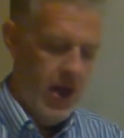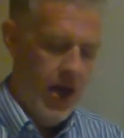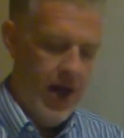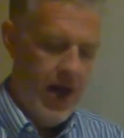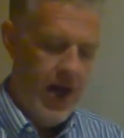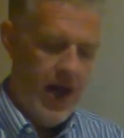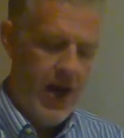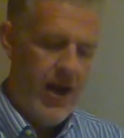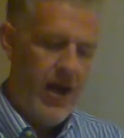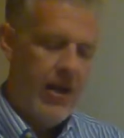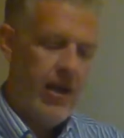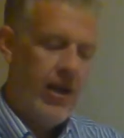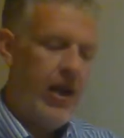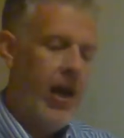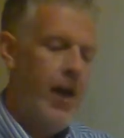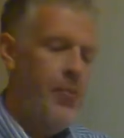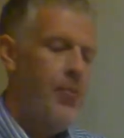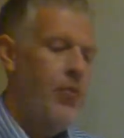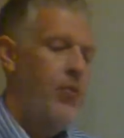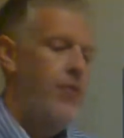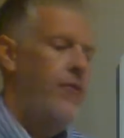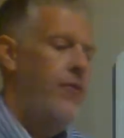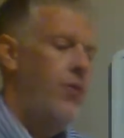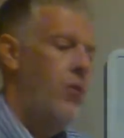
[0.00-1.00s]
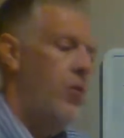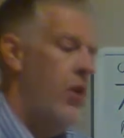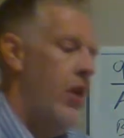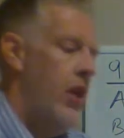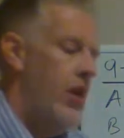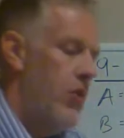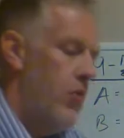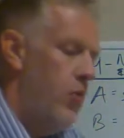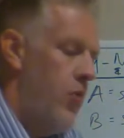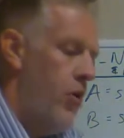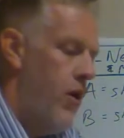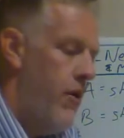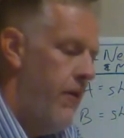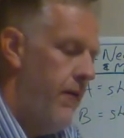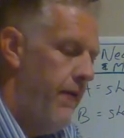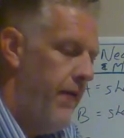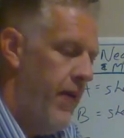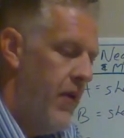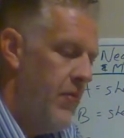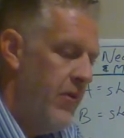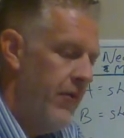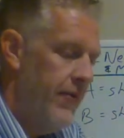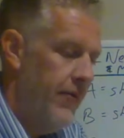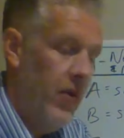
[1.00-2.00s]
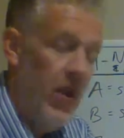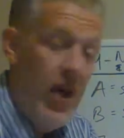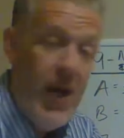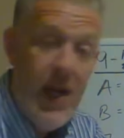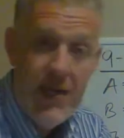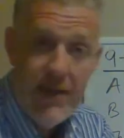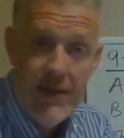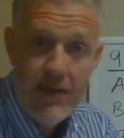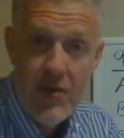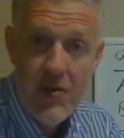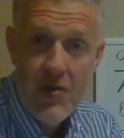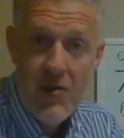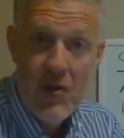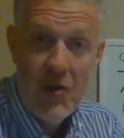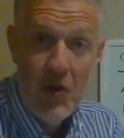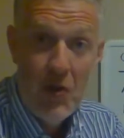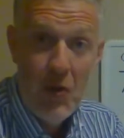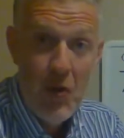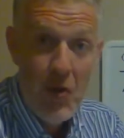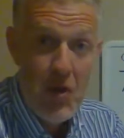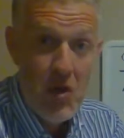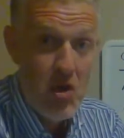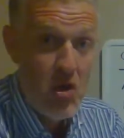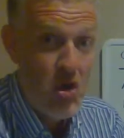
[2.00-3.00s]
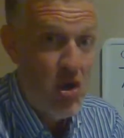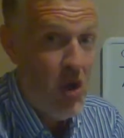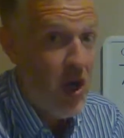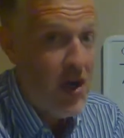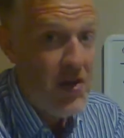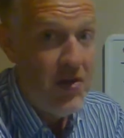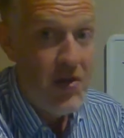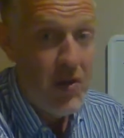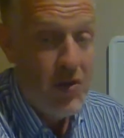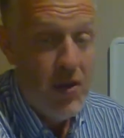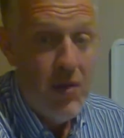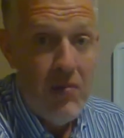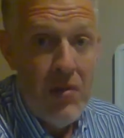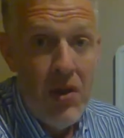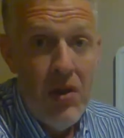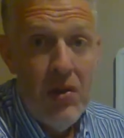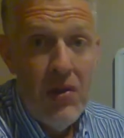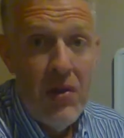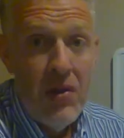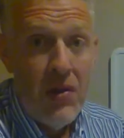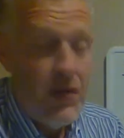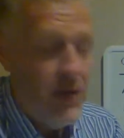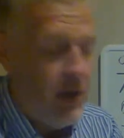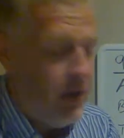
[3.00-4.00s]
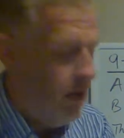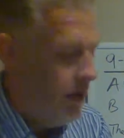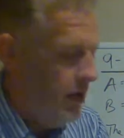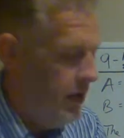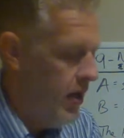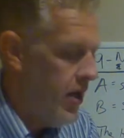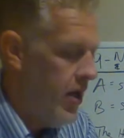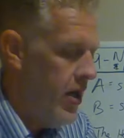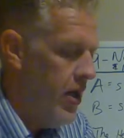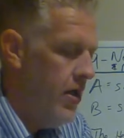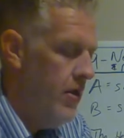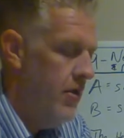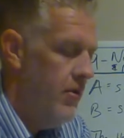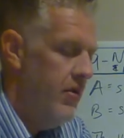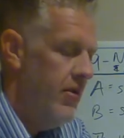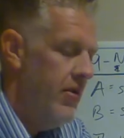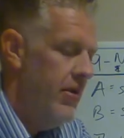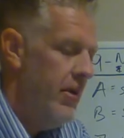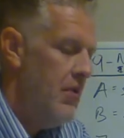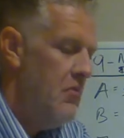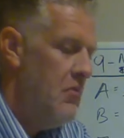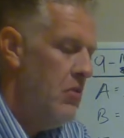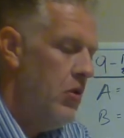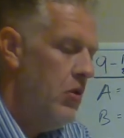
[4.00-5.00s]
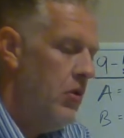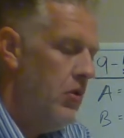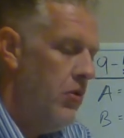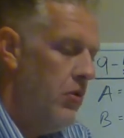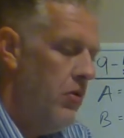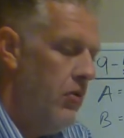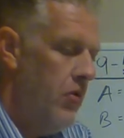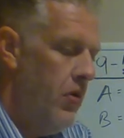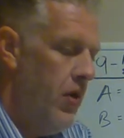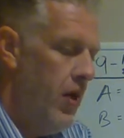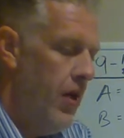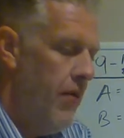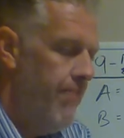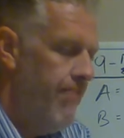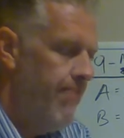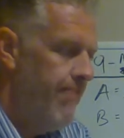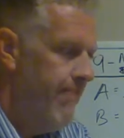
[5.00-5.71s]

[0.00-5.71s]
Uh, and a couple, for what it's worth, famous philosophers, including John Stuart Mill, a utilitarian, seem to,